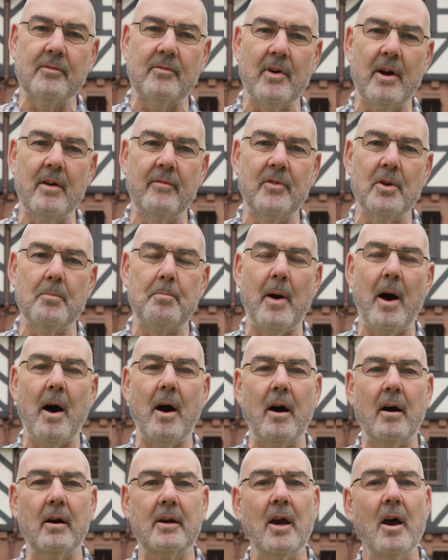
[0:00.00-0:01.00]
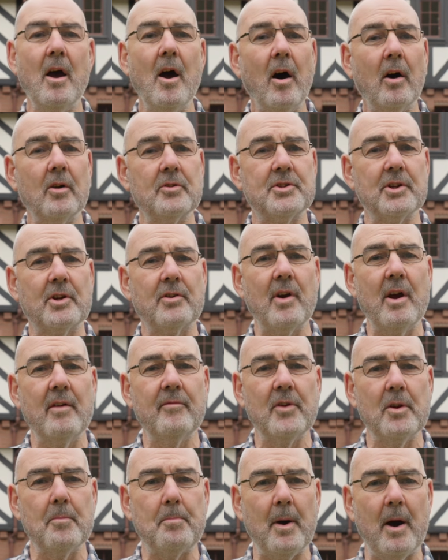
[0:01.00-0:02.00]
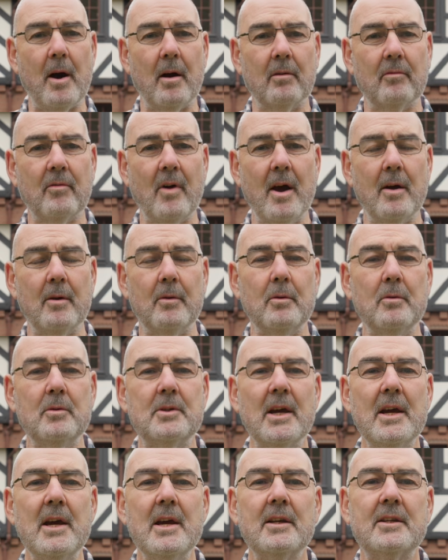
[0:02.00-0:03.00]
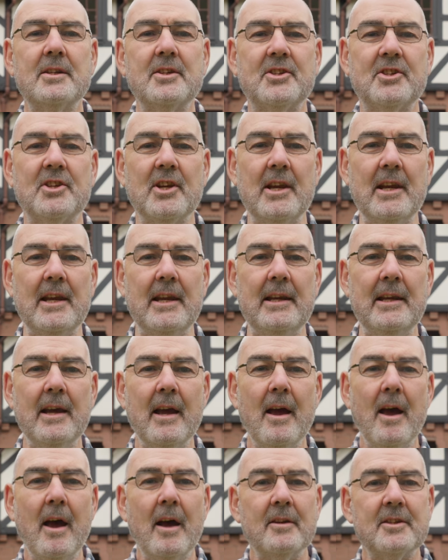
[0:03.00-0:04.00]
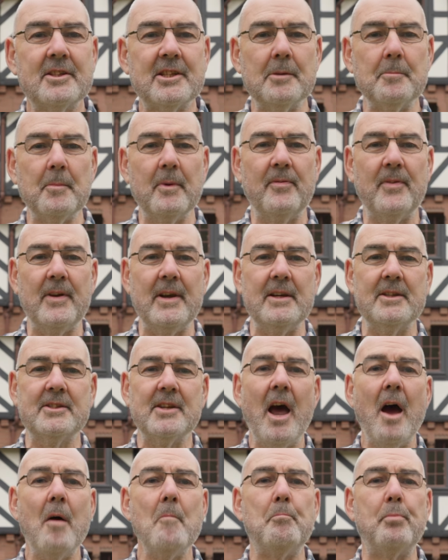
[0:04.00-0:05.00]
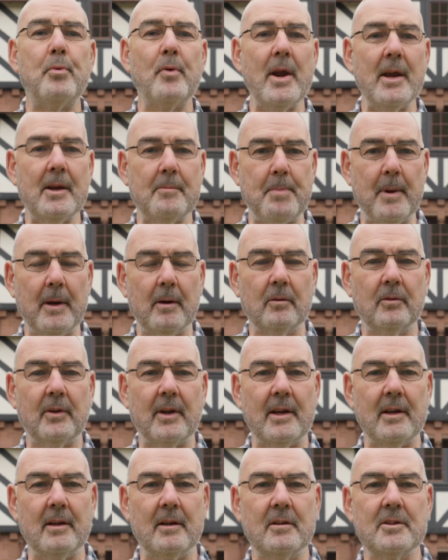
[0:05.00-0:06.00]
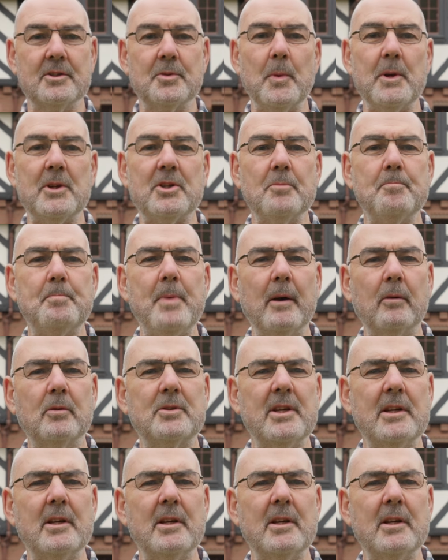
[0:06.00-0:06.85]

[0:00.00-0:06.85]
of Grosvenor Park onto Grosvenor Park Road to see some of his brick buildings, which are built